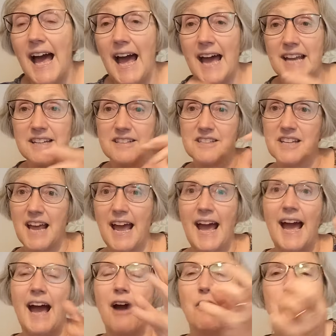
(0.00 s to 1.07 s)
and
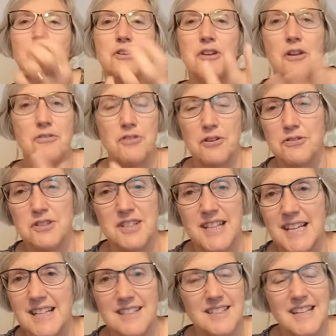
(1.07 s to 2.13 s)
how, you know, those
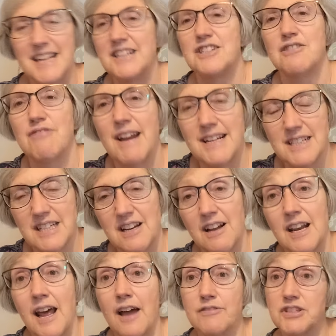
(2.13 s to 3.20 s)
things interact in
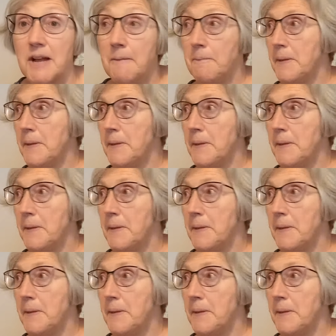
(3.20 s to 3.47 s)
our lives.